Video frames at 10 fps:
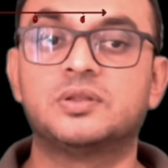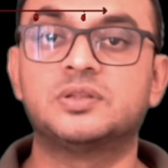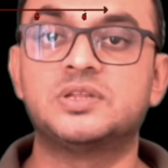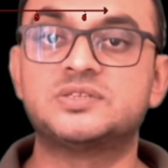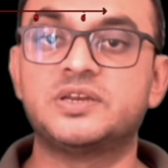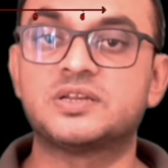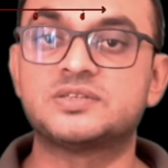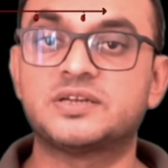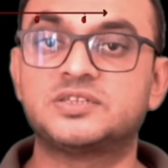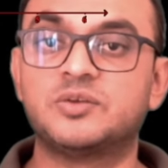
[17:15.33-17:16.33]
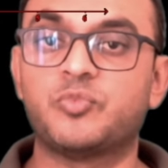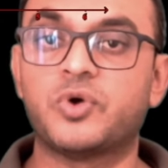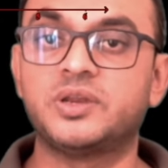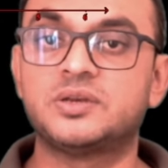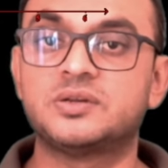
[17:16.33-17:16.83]
This intersection
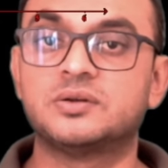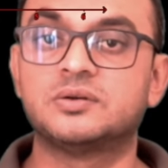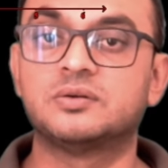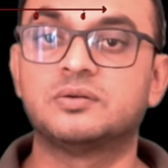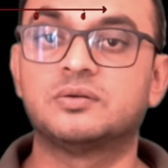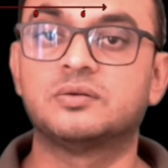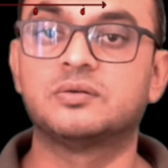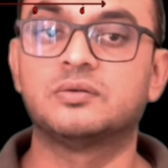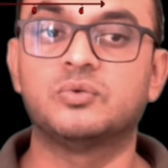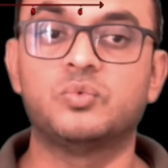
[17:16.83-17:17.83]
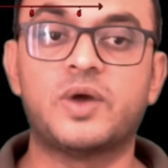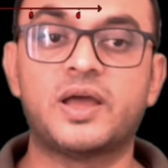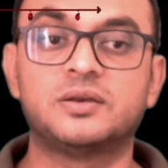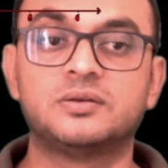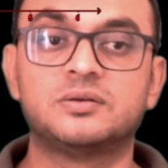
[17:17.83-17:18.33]
point
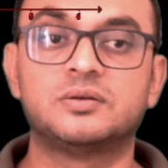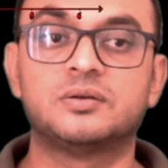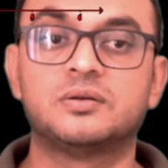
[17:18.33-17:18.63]
when